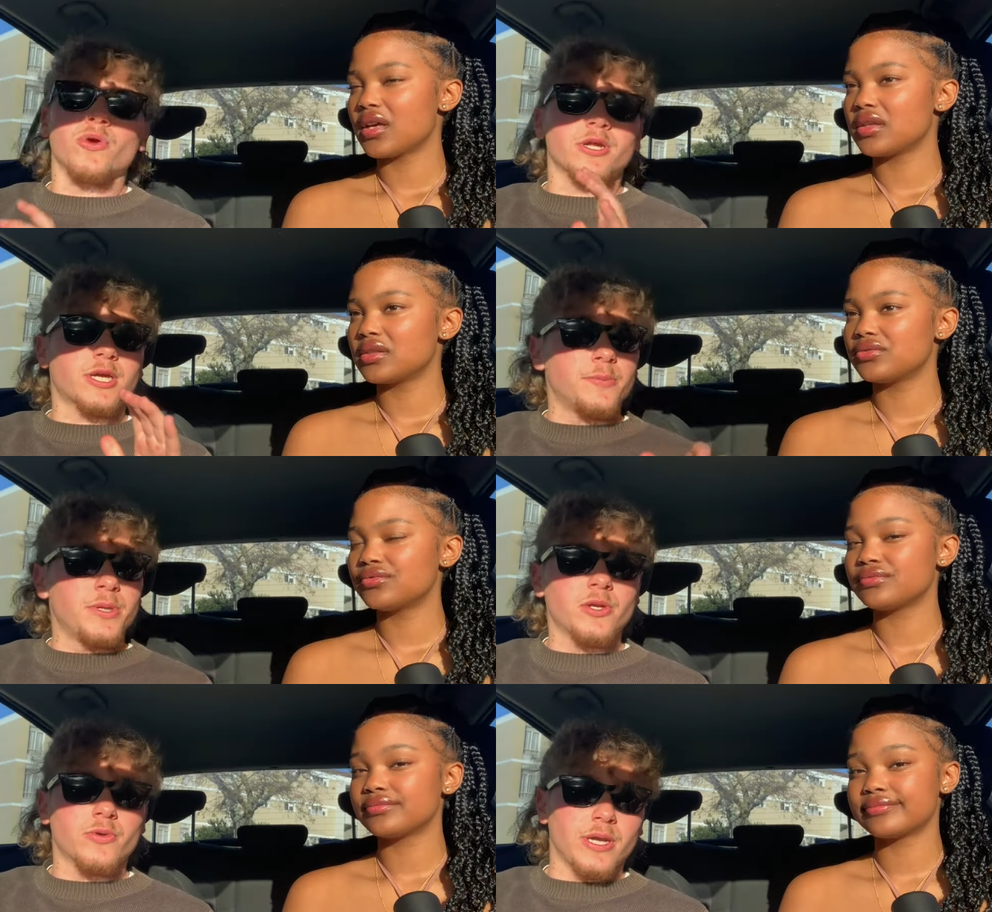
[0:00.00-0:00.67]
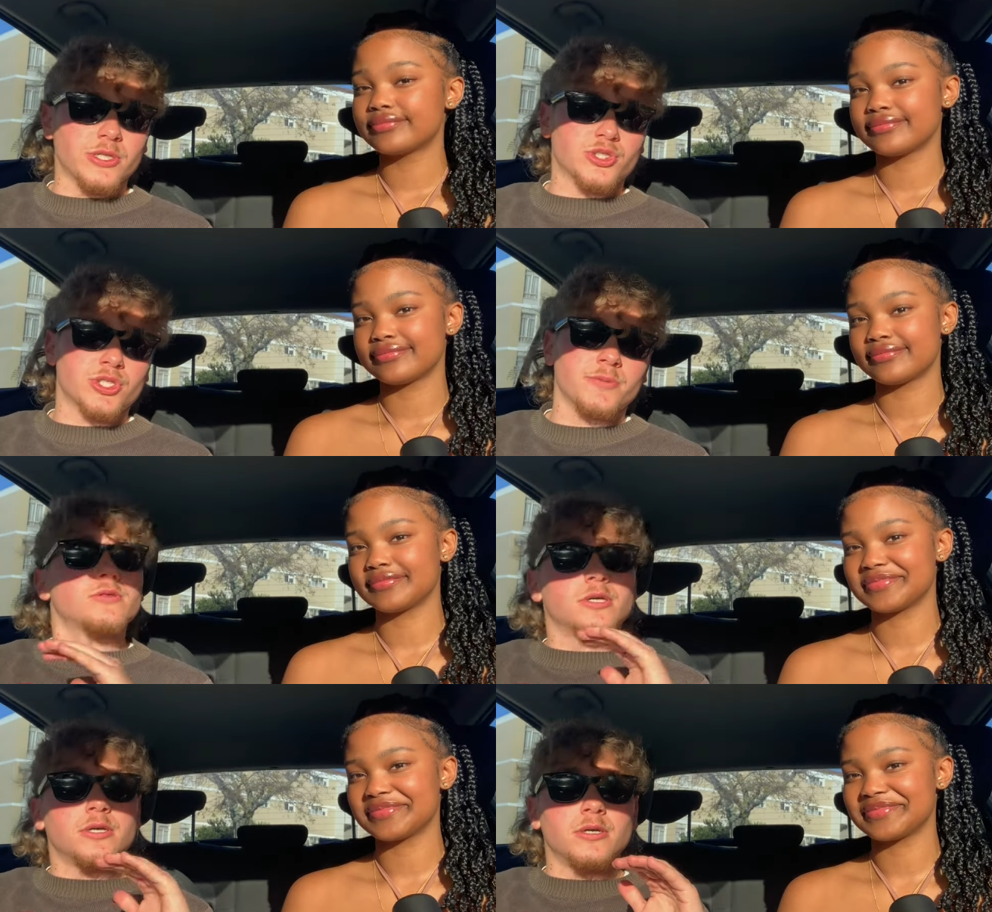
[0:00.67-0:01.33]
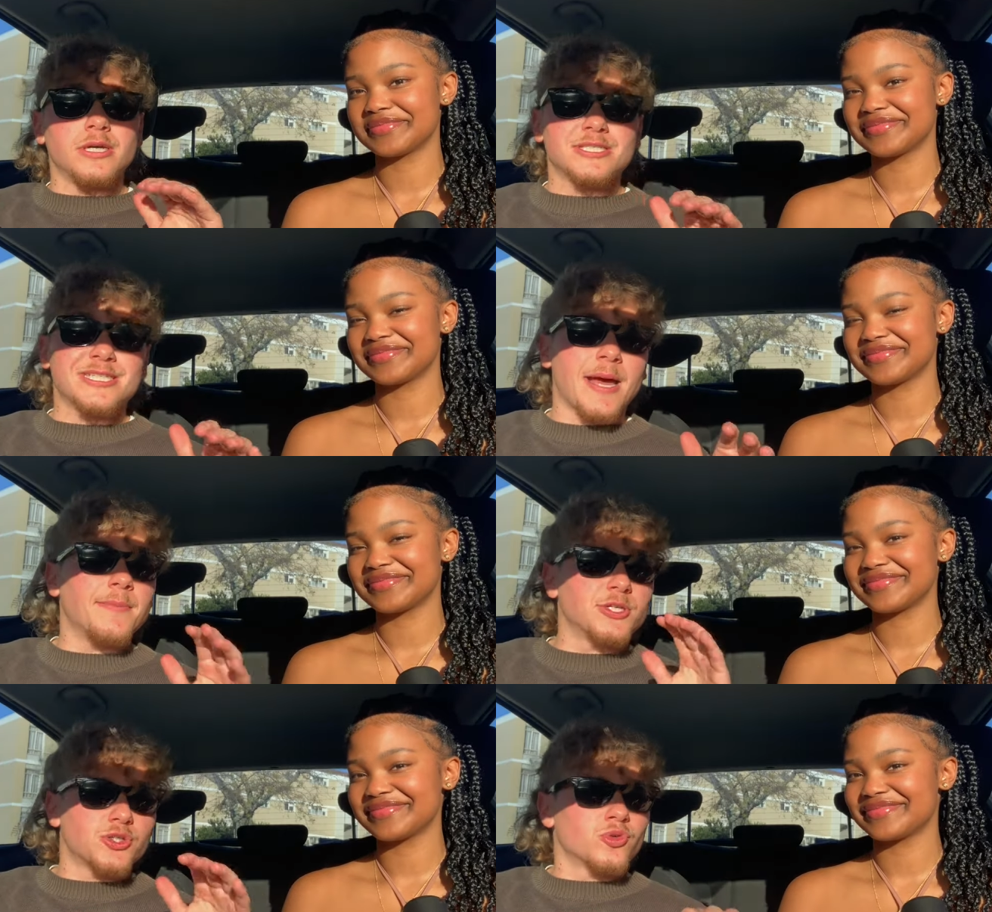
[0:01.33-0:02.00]
Speaker 1: in a committed relationship. The
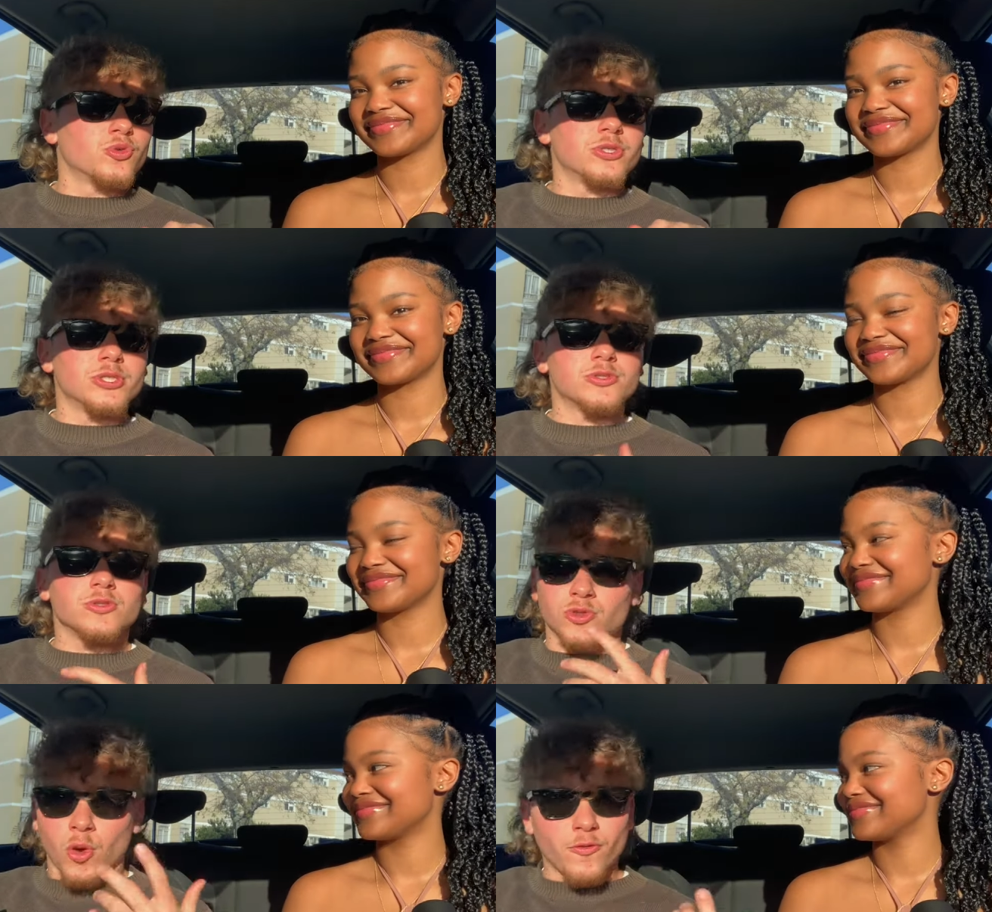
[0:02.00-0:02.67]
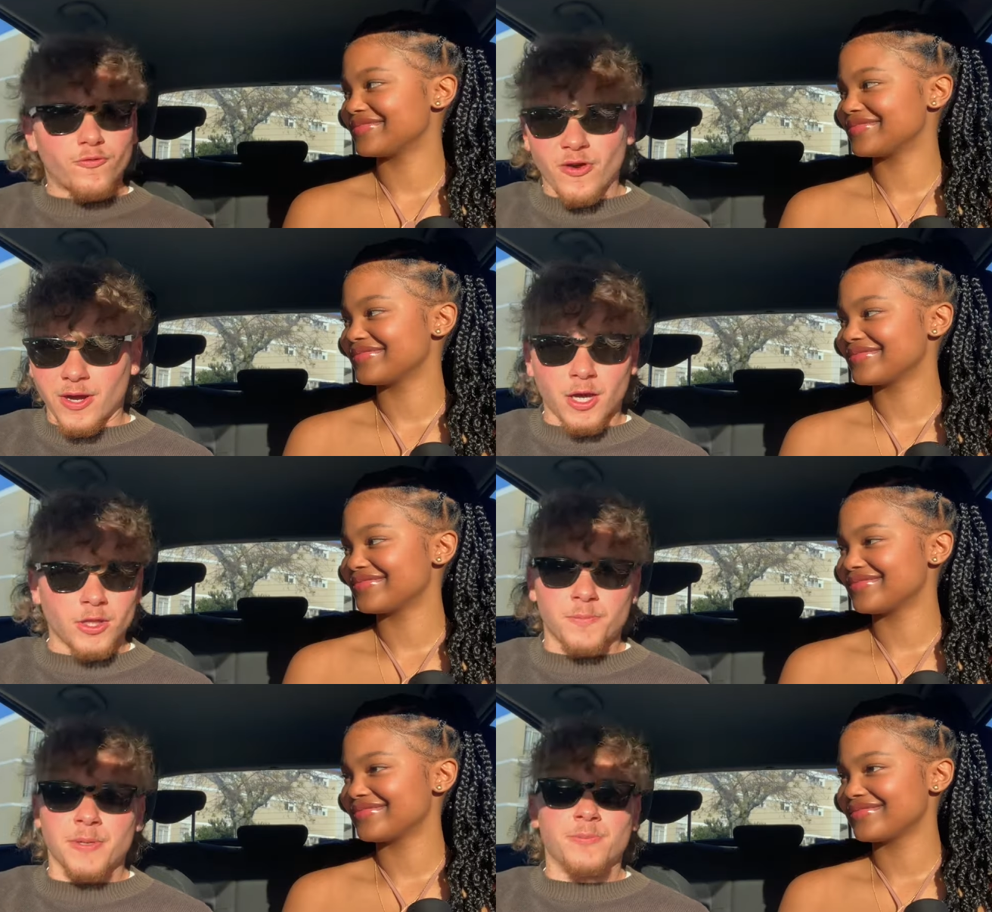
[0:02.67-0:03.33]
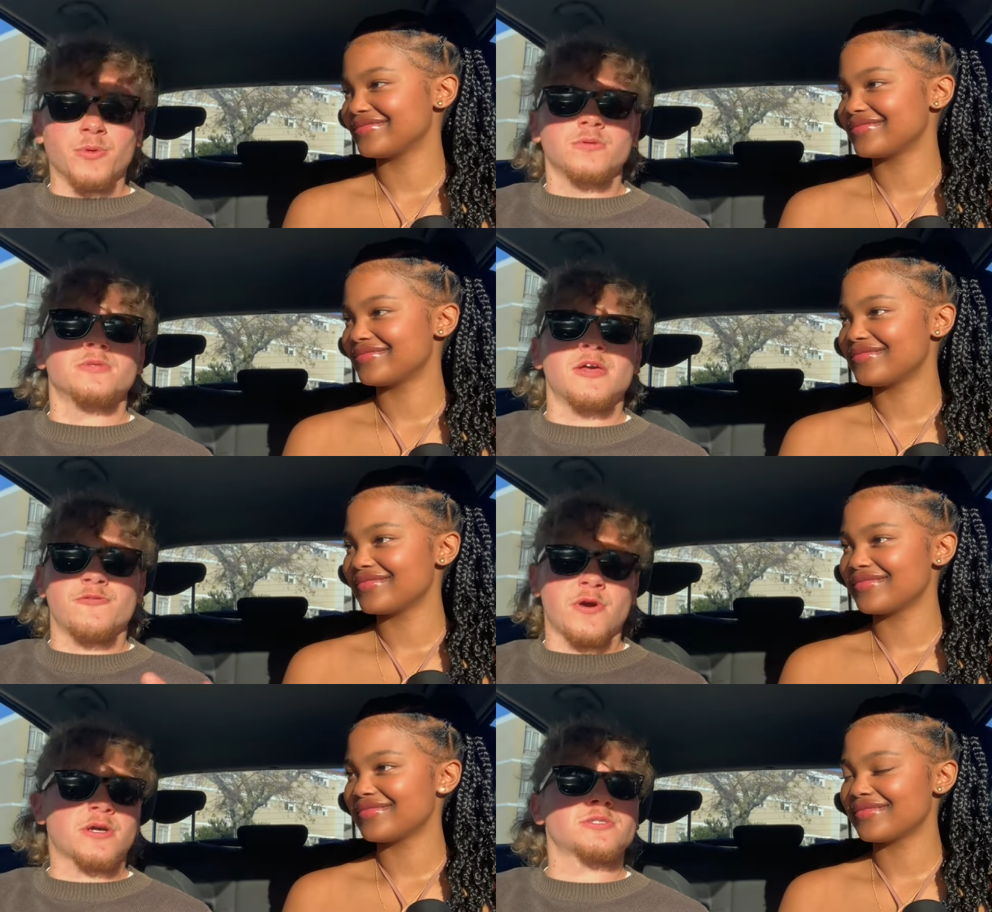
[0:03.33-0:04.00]
established rule is don't fuck other people. They fuck